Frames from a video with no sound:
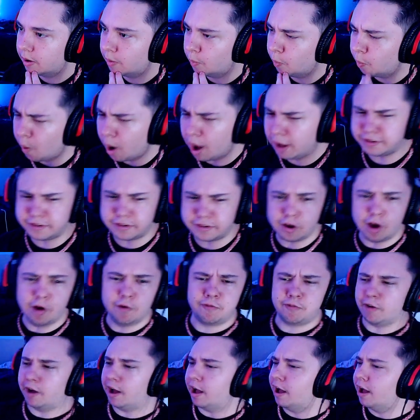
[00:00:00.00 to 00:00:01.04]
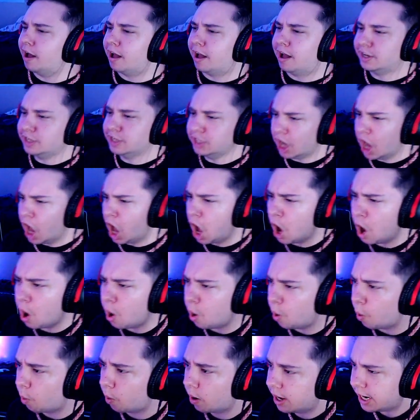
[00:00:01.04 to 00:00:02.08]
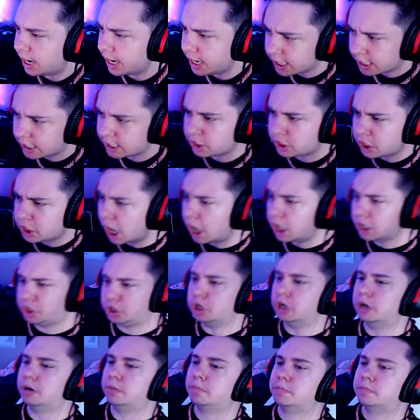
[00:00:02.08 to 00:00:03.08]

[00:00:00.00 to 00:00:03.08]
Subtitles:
What the f- Yo! He didn't touch him!